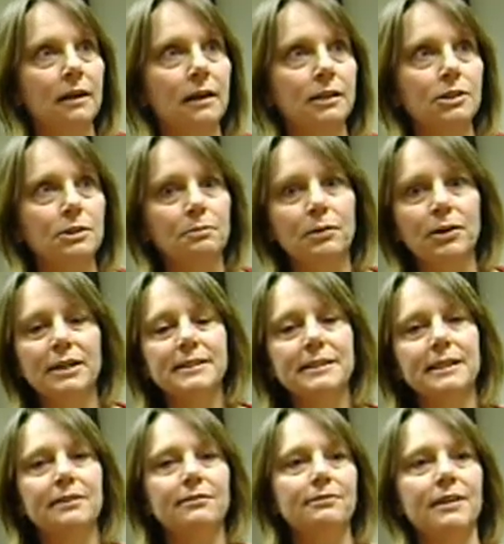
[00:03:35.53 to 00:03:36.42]
a
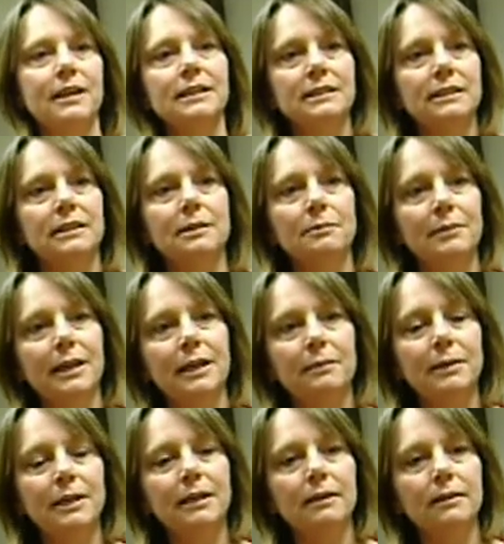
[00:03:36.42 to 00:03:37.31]
depressing effect on the
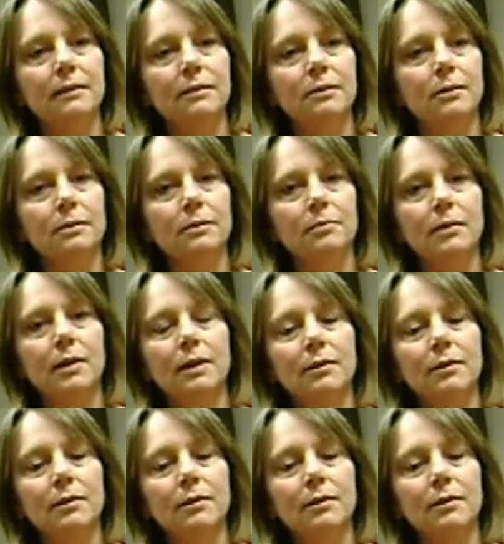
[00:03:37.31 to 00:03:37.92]
baby and their